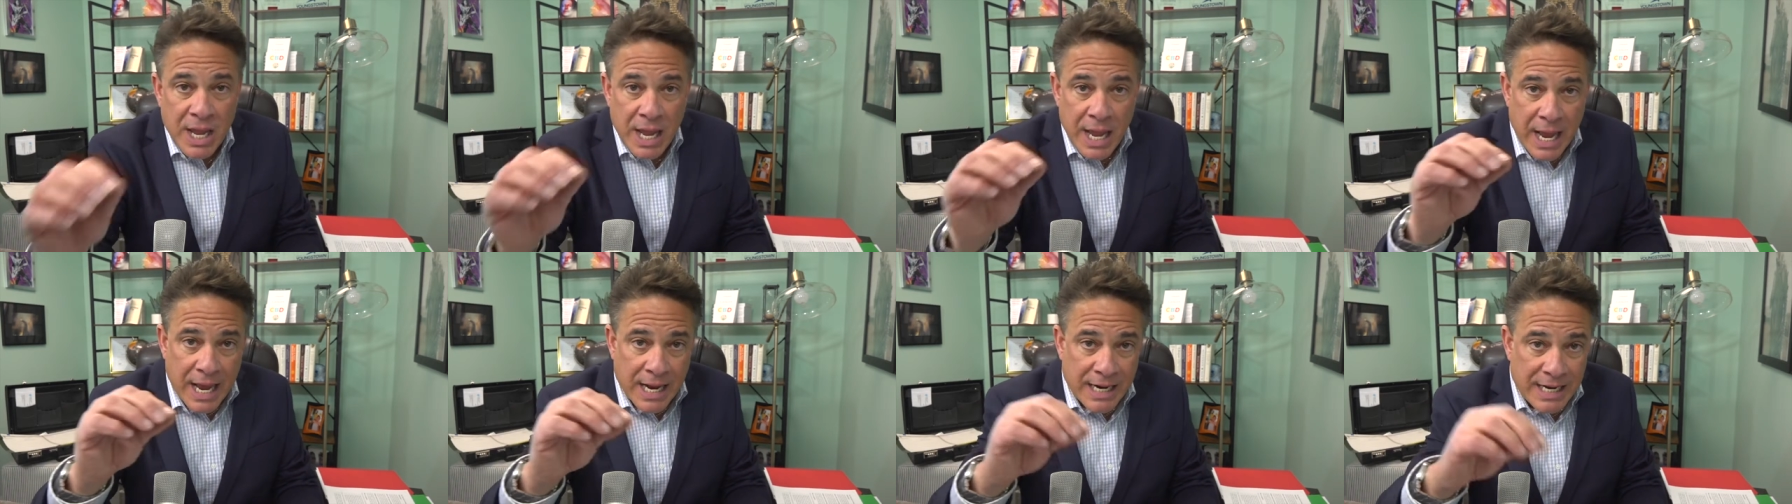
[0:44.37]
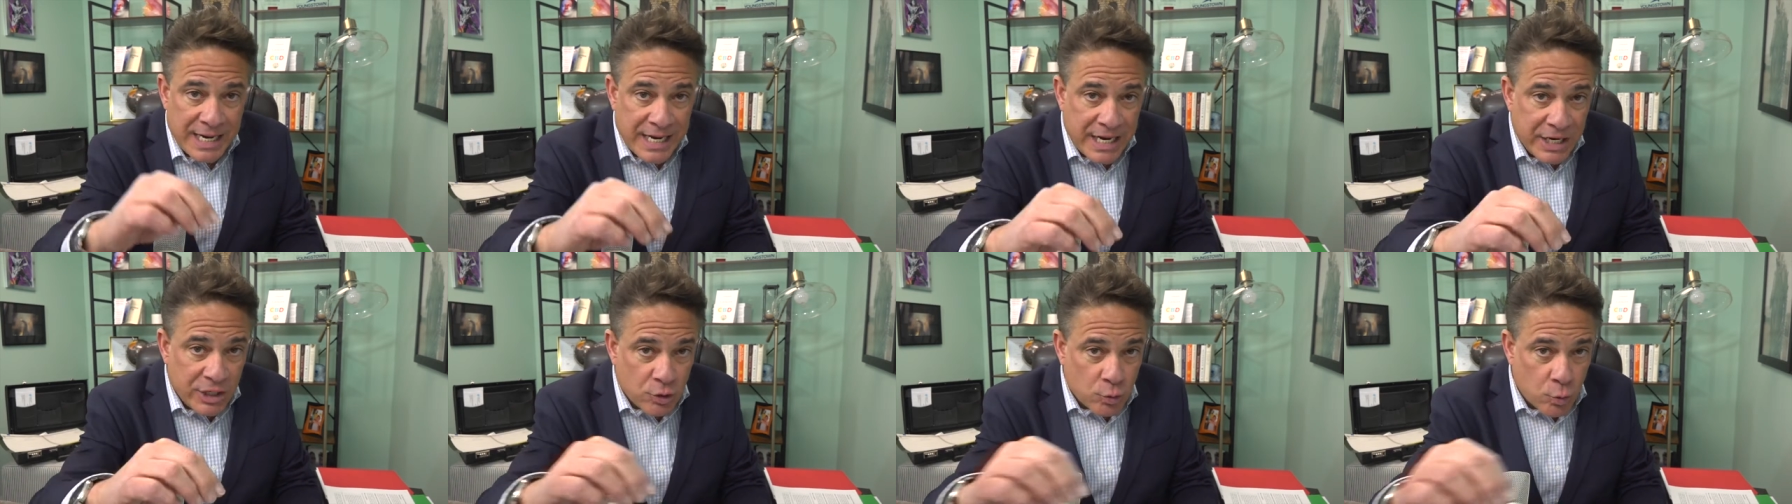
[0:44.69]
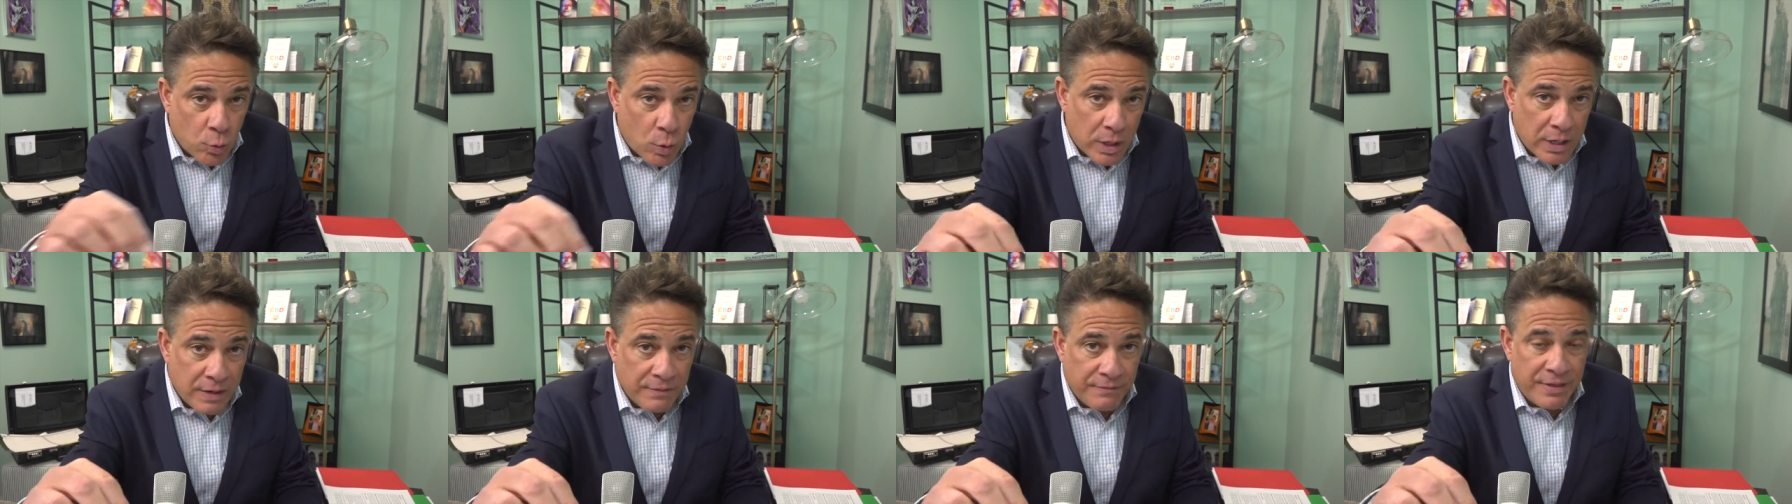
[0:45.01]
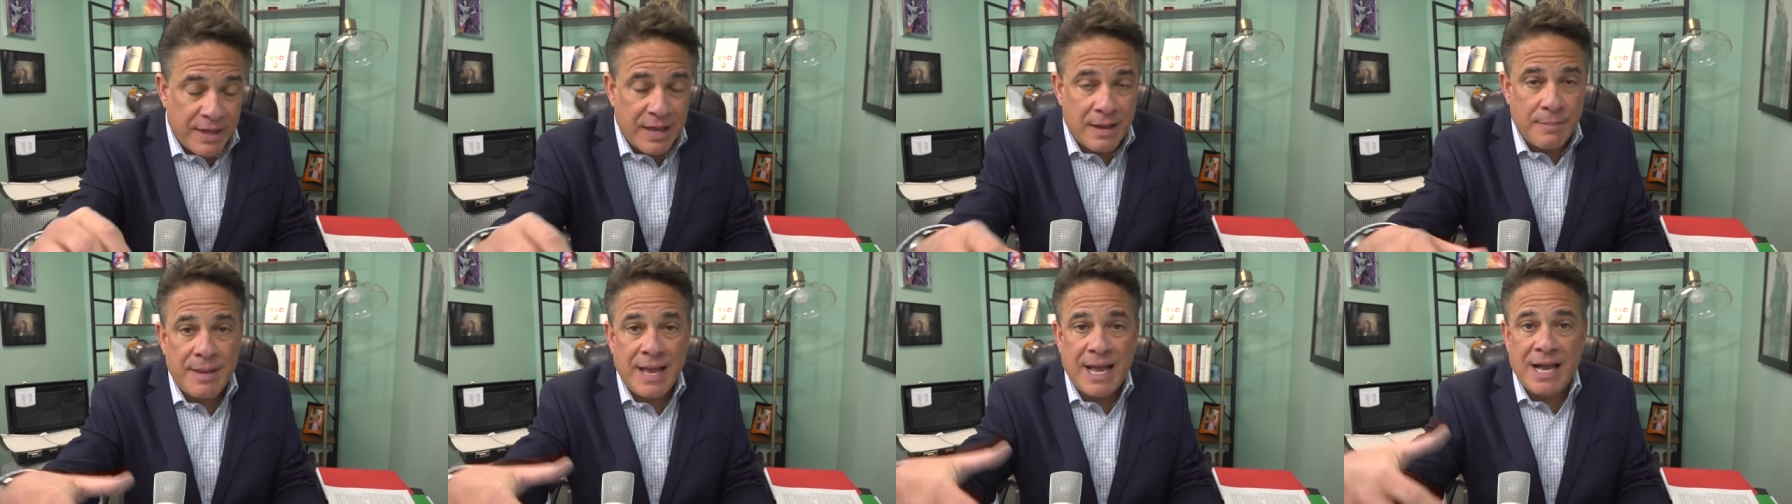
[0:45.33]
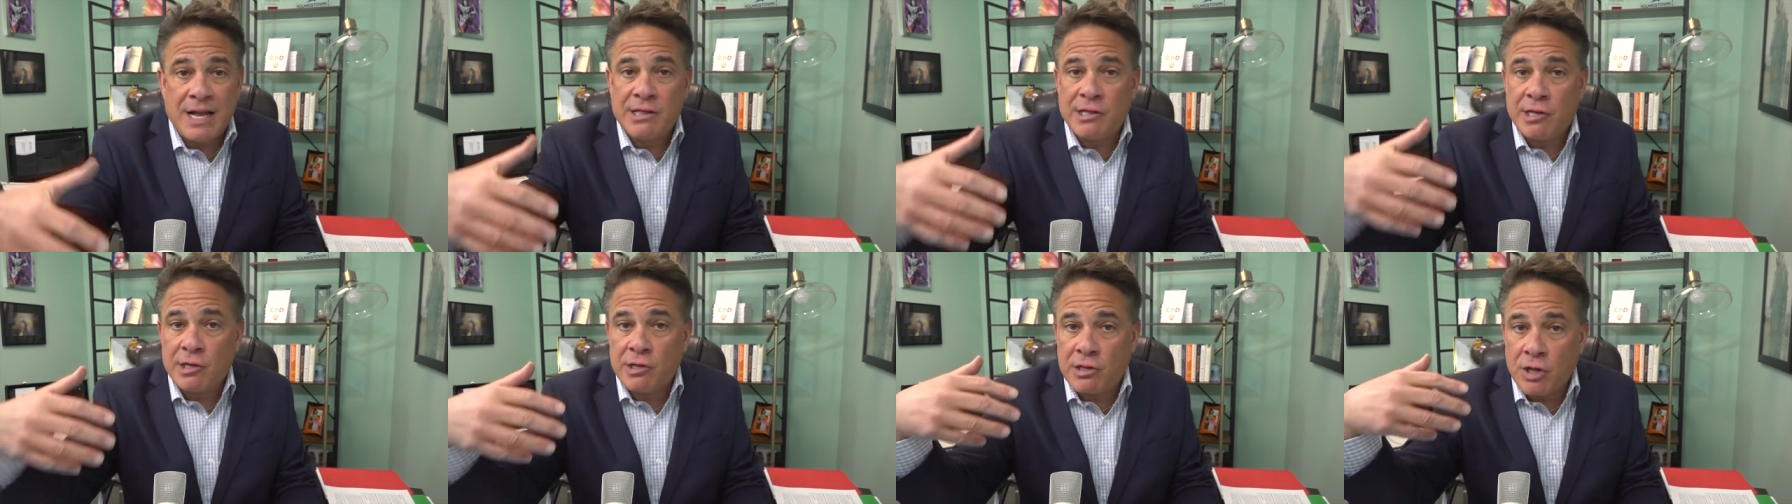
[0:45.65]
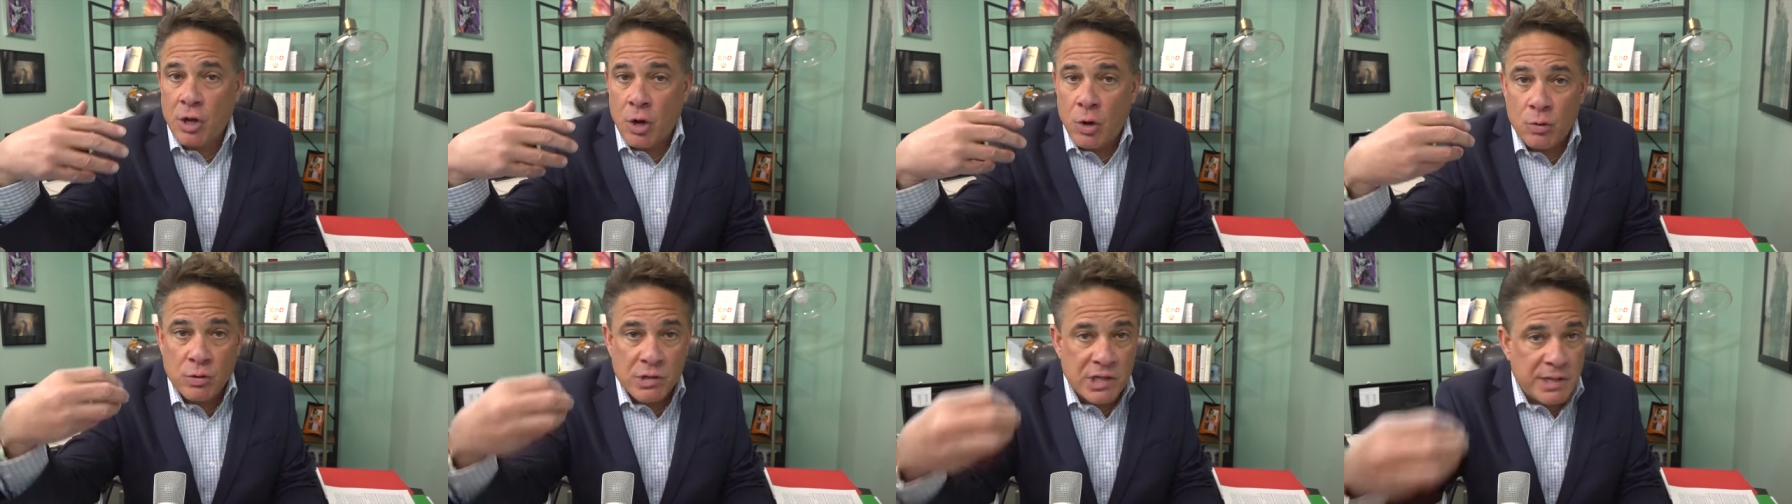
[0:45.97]
And each one of them has its
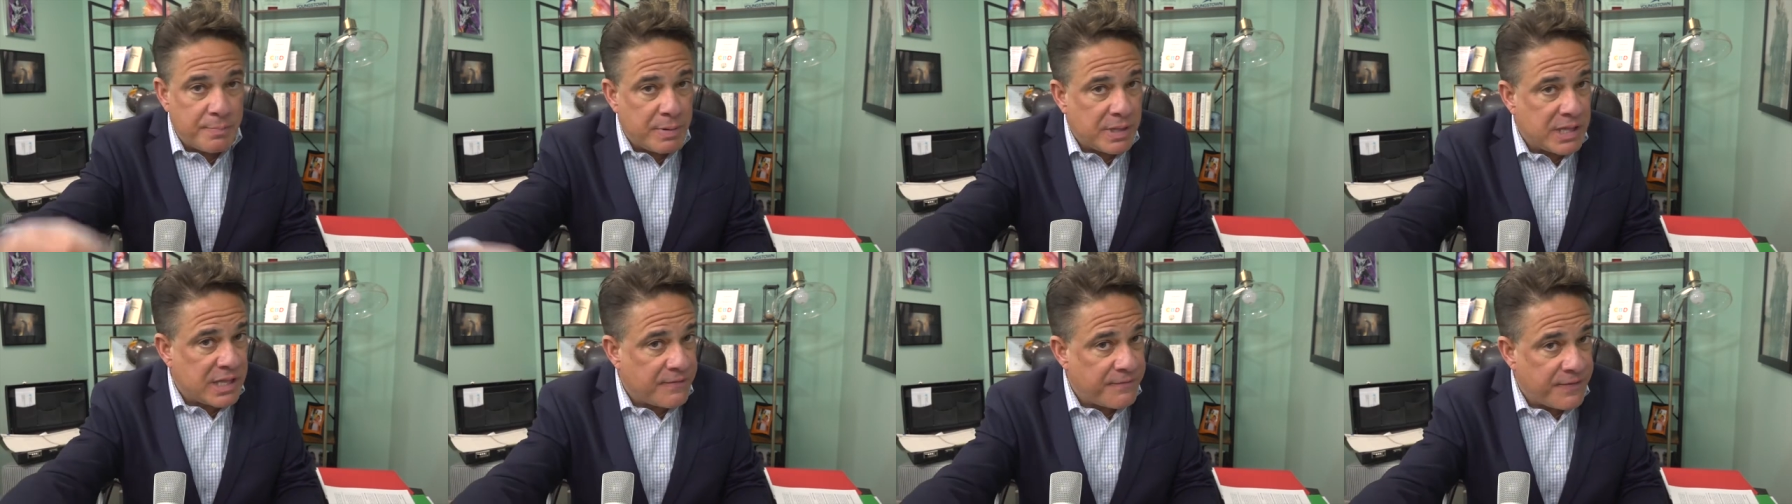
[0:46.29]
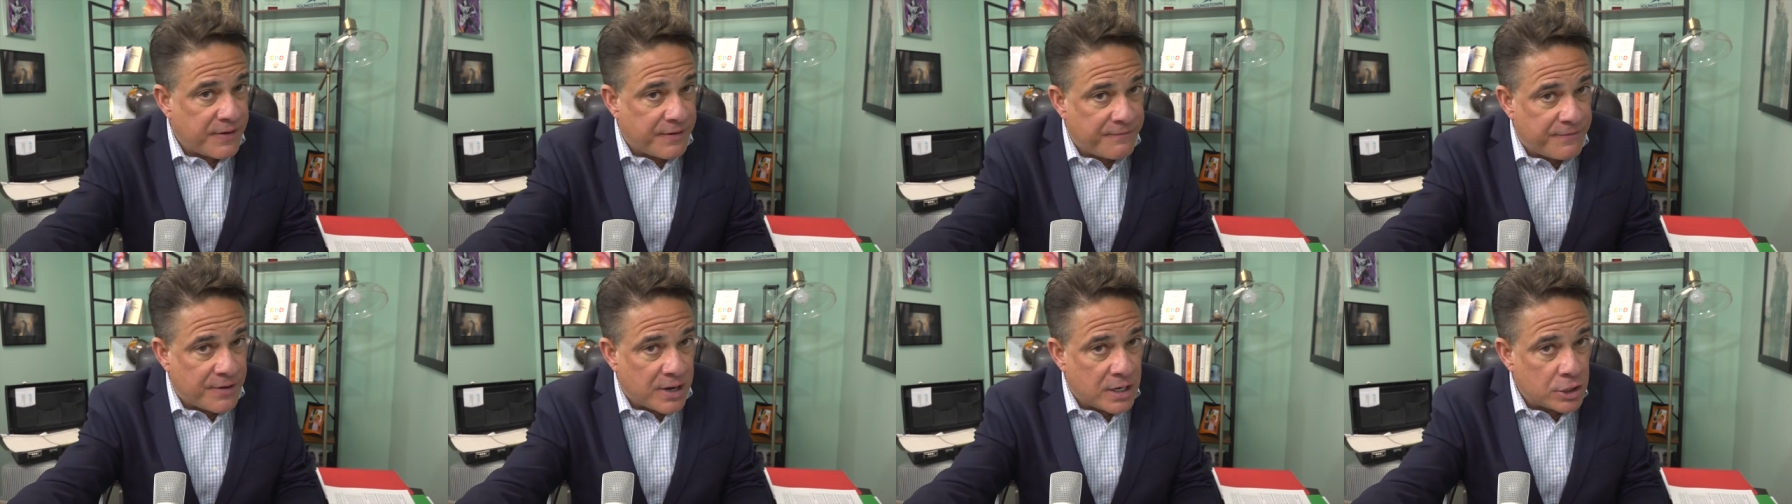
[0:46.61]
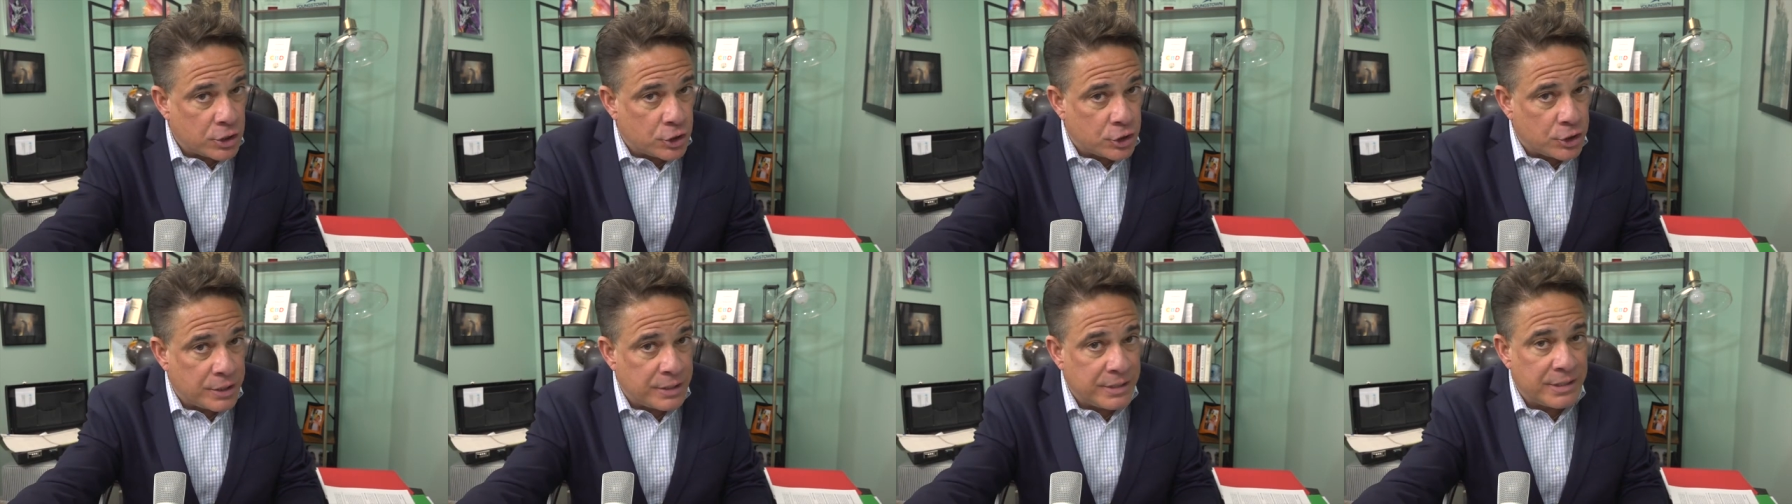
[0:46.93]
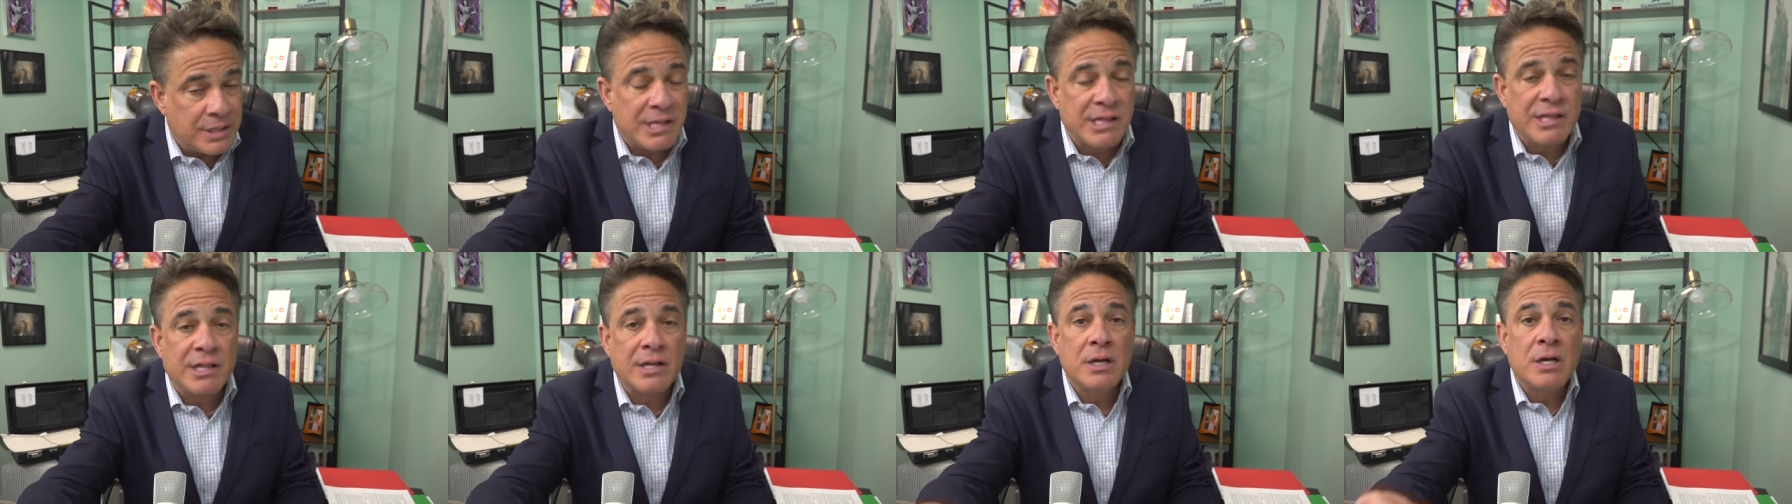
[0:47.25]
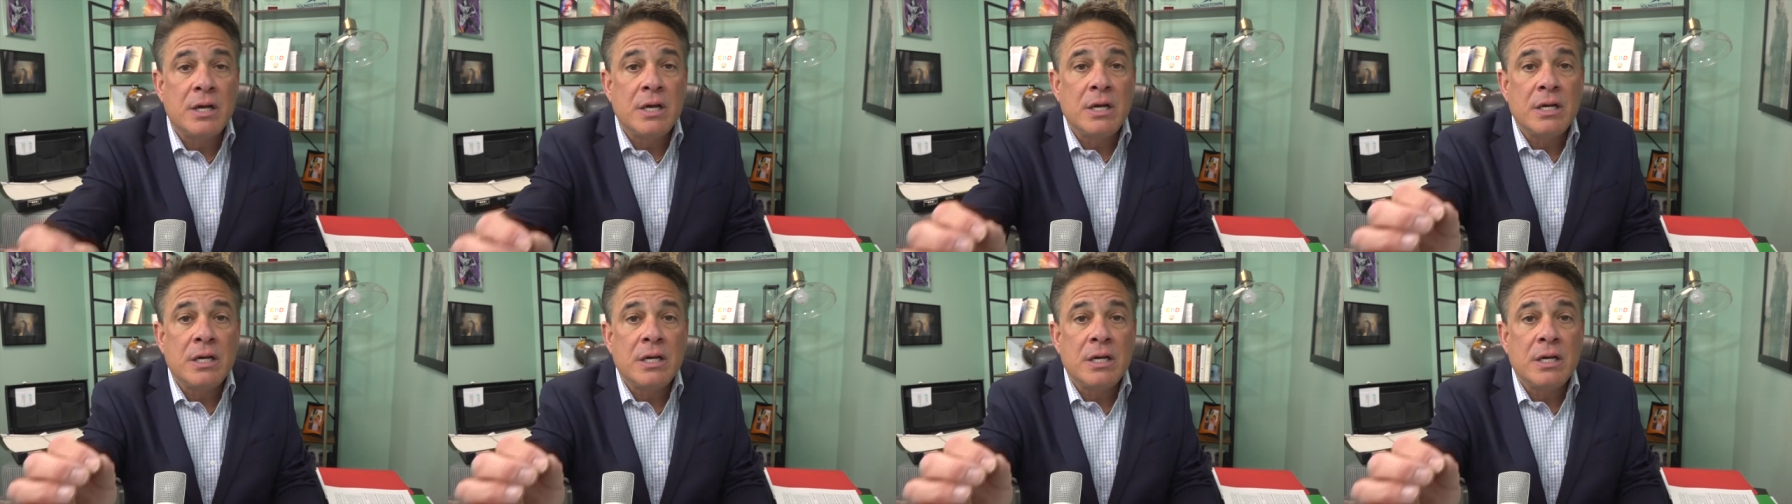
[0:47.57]
own specific functions